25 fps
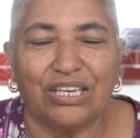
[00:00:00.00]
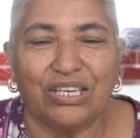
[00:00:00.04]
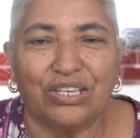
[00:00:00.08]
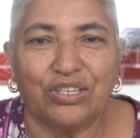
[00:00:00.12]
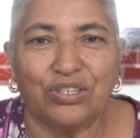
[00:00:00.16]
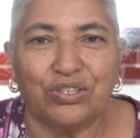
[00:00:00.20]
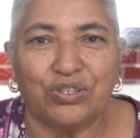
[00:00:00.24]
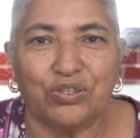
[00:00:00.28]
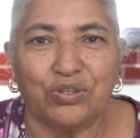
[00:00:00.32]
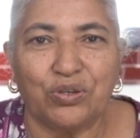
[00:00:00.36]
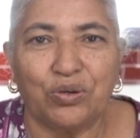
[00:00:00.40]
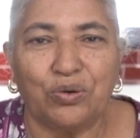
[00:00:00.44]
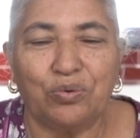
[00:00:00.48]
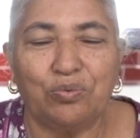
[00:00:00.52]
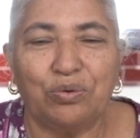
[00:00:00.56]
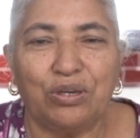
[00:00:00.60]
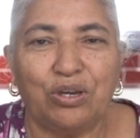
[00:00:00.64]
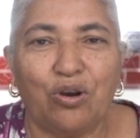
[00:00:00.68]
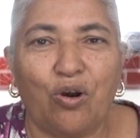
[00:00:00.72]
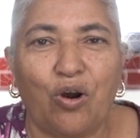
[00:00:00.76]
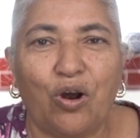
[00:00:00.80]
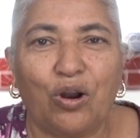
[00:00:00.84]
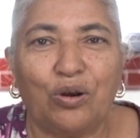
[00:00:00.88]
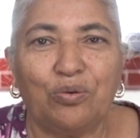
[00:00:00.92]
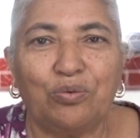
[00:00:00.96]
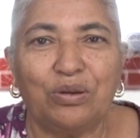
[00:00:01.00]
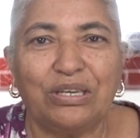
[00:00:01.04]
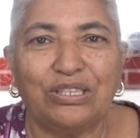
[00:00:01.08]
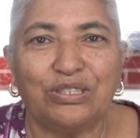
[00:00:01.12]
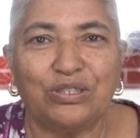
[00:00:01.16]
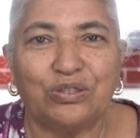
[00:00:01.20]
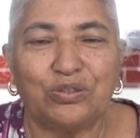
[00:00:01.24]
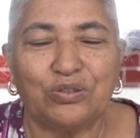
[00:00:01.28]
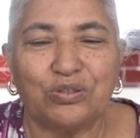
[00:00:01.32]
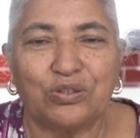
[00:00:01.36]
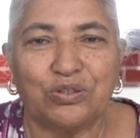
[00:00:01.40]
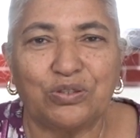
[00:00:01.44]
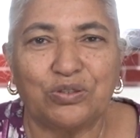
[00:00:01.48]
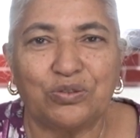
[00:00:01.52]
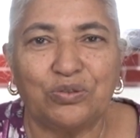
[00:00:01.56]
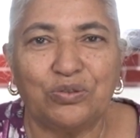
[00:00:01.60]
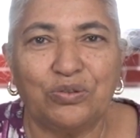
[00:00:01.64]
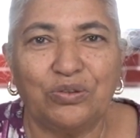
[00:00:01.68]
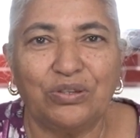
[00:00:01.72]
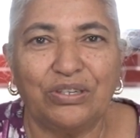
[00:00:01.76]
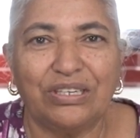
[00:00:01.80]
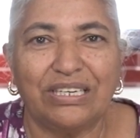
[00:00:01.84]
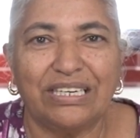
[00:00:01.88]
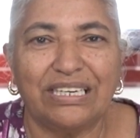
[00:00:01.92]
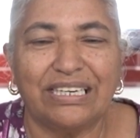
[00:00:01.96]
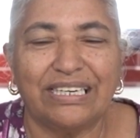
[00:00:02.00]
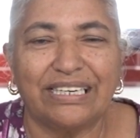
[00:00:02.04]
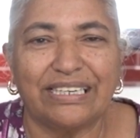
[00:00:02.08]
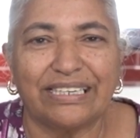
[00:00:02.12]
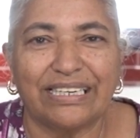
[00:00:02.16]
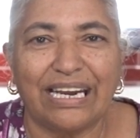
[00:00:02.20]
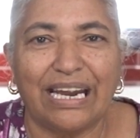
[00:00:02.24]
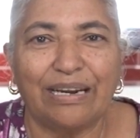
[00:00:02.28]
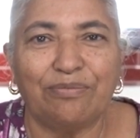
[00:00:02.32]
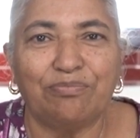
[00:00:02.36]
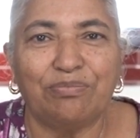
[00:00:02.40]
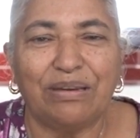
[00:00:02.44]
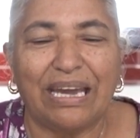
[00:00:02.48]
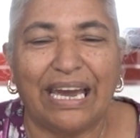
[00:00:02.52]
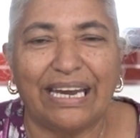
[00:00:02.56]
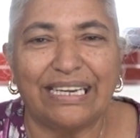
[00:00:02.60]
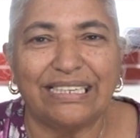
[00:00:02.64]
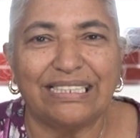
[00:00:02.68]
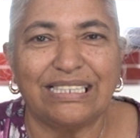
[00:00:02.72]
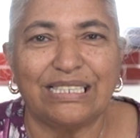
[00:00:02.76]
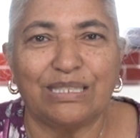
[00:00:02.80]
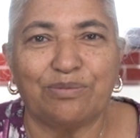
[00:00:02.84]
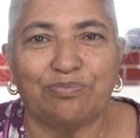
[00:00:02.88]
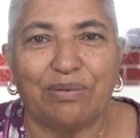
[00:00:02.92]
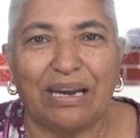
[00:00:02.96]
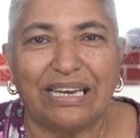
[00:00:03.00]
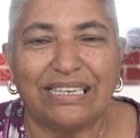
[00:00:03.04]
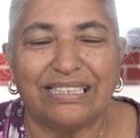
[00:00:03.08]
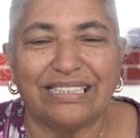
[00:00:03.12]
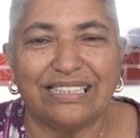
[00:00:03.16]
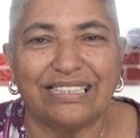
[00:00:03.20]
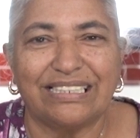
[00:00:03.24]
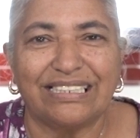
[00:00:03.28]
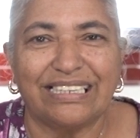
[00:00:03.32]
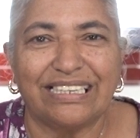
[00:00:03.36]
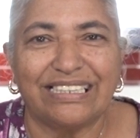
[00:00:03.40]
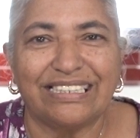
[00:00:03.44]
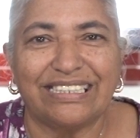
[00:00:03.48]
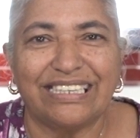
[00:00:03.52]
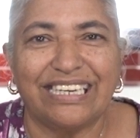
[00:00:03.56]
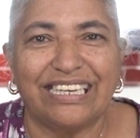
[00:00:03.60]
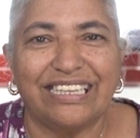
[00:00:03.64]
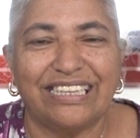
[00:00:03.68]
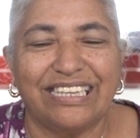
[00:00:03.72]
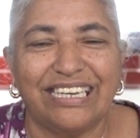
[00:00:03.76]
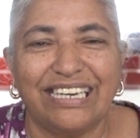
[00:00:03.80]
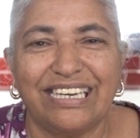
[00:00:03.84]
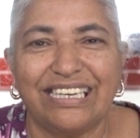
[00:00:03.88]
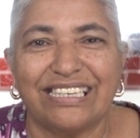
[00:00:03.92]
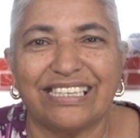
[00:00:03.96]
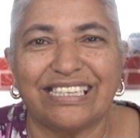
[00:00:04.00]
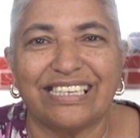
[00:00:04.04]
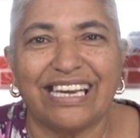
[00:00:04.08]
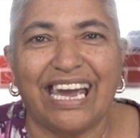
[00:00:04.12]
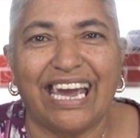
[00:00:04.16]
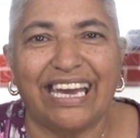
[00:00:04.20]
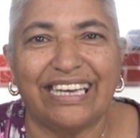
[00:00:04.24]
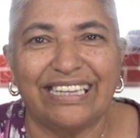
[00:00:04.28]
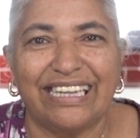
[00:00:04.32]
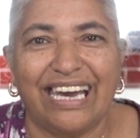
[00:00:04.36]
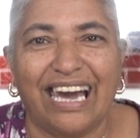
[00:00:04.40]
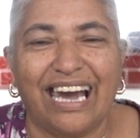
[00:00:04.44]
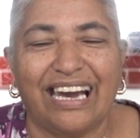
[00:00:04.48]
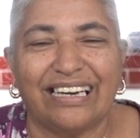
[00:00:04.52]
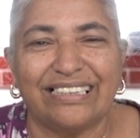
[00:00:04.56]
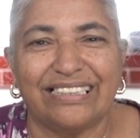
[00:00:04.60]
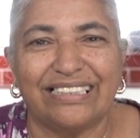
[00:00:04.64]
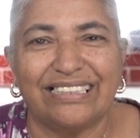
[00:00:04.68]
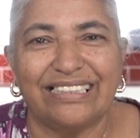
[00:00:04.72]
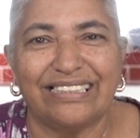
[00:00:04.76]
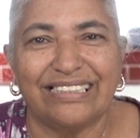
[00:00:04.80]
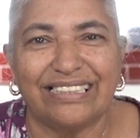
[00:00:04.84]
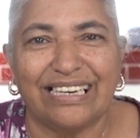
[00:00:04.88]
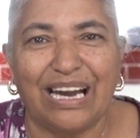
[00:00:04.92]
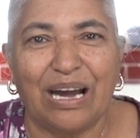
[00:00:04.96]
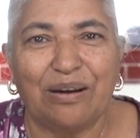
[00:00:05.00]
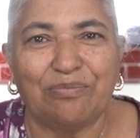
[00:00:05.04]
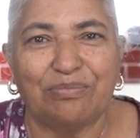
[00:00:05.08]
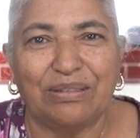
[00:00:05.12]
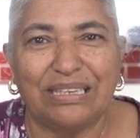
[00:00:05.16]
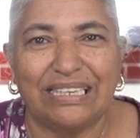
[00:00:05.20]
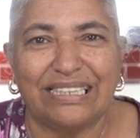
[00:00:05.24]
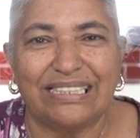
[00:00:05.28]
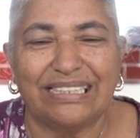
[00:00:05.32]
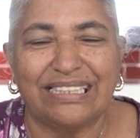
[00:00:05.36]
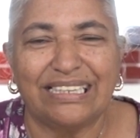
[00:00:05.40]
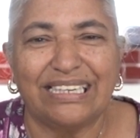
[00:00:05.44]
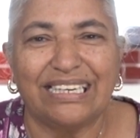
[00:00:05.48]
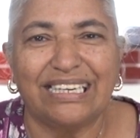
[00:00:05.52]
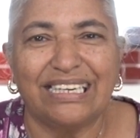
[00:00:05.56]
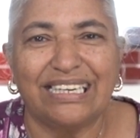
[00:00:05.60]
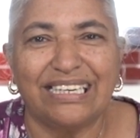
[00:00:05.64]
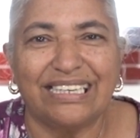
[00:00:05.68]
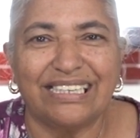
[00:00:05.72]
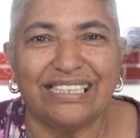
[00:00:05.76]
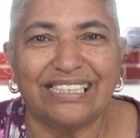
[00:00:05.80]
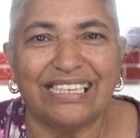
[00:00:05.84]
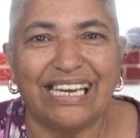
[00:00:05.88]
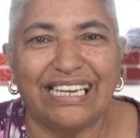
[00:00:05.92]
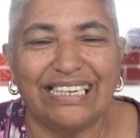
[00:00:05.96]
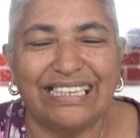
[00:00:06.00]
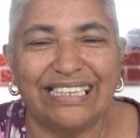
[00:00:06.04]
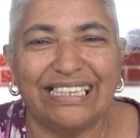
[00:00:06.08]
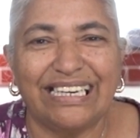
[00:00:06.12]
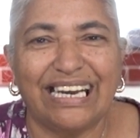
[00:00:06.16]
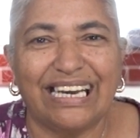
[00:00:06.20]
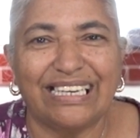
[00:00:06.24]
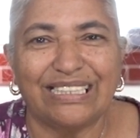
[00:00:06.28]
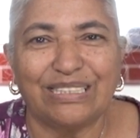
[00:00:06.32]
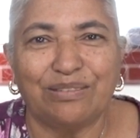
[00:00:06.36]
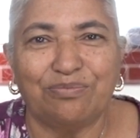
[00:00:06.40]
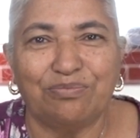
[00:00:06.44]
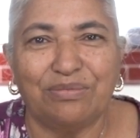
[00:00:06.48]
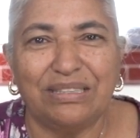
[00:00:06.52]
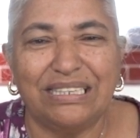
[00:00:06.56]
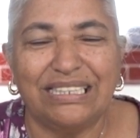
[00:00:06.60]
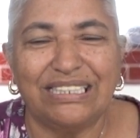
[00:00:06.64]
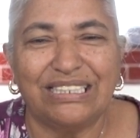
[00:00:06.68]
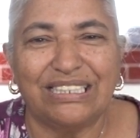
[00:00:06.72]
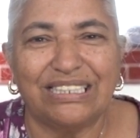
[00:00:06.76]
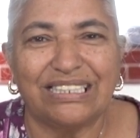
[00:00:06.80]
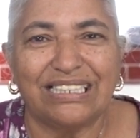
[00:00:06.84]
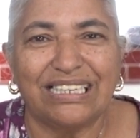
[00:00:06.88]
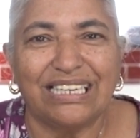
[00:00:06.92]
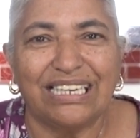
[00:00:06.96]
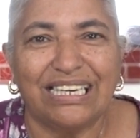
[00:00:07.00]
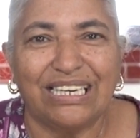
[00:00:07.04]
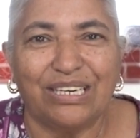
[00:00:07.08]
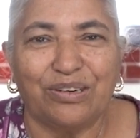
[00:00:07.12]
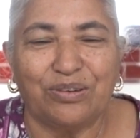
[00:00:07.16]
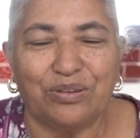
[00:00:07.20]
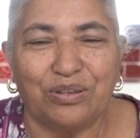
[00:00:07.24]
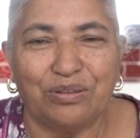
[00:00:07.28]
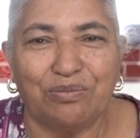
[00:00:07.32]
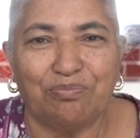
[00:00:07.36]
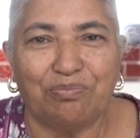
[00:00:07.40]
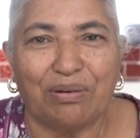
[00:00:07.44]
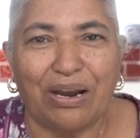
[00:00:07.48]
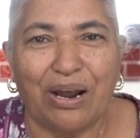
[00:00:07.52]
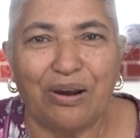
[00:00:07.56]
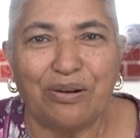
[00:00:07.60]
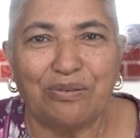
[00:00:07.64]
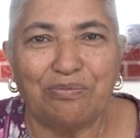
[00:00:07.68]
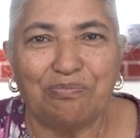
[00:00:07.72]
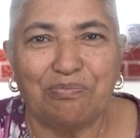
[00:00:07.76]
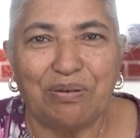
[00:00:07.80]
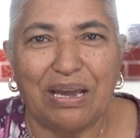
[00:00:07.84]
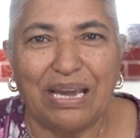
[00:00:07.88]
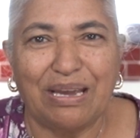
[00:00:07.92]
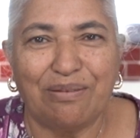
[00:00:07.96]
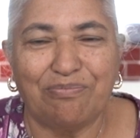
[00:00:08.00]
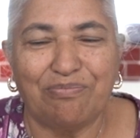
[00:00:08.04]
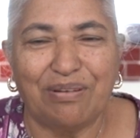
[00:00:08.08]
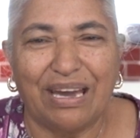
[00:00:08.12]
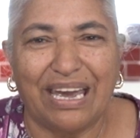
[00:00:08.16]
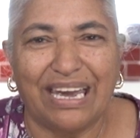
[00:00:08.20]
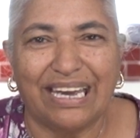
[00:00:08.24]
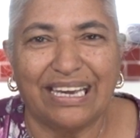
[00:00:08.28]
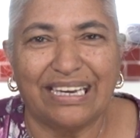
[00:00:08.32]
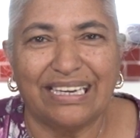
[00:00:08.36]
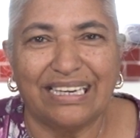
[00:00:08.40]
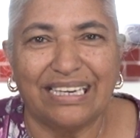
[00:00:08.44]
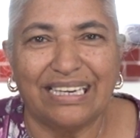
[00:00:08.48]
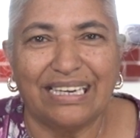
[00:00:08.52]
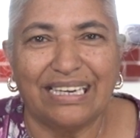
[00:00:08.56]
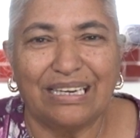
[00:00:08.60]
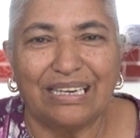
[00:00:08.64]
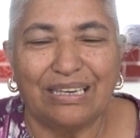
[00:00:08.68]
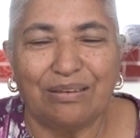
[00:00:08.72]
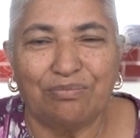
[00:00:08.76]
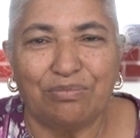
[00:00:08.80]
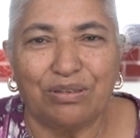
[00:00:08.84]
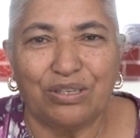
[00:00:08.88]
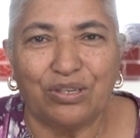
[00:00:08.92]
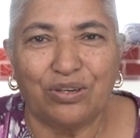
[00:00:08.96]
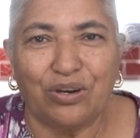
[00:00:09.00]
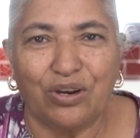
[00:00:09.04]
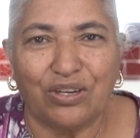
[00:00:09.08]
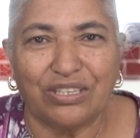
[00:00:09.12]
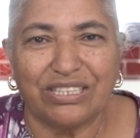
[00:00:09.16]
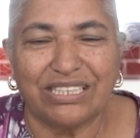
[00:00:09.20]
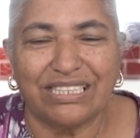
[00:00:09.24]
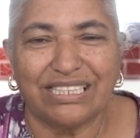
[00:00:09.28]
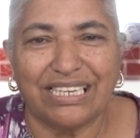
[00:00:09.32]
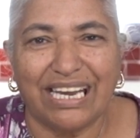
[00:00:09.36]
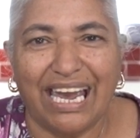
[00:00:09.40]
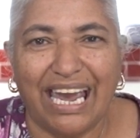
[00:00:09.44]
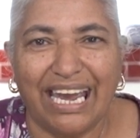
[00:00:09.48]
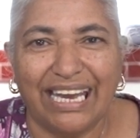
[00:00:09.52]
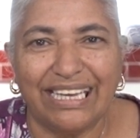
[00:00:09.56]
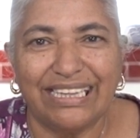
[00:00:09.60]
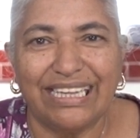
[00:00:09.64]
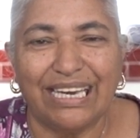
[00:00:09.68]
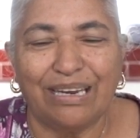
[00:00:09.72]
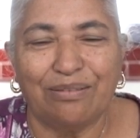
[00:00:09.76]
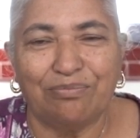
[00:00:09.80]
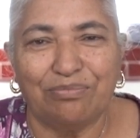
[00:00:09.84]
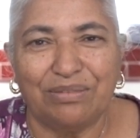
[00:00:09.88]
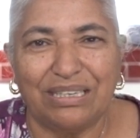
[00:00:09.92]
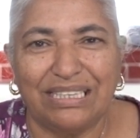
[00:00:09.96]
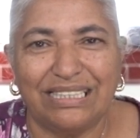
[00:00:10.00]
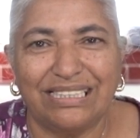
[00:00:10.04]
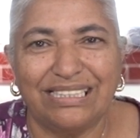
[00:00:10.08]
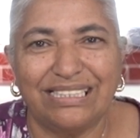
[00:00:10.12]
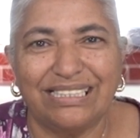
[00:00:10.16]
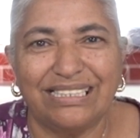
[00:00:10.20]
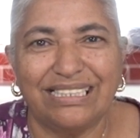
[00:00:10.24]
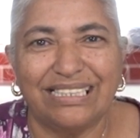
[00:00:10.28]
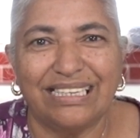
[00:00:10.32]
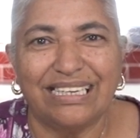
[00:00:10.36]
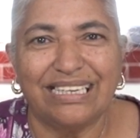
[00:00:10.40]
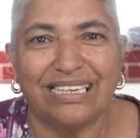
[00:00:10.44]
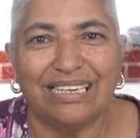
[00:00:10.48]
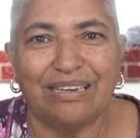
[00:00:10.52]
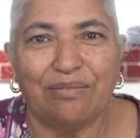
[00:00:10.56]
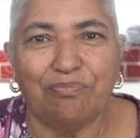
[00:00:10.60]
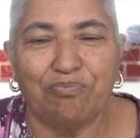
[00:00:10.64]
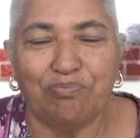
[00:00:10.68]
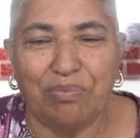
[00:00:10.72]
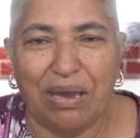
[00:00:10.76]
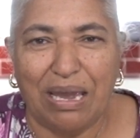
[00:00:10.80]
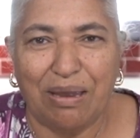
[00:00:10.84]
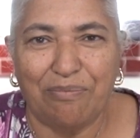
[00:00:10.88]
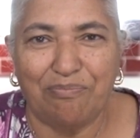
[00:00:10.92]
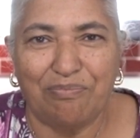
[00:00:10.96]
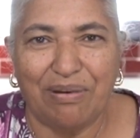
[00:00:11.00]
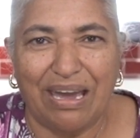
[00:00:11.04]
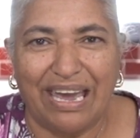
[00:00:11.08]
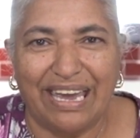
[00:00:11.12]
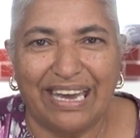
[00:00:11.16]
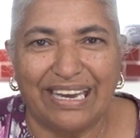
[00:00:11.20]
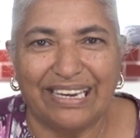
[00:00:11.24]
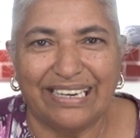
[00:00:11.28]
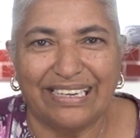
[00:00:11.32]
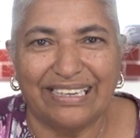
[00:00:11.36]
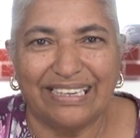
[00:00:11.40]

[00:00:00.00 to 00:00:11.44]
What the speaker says: So we always used to run behind his bicycle and say, "There's Kaida uncle coming, selling us meat with brown paper," because Kaida means paper.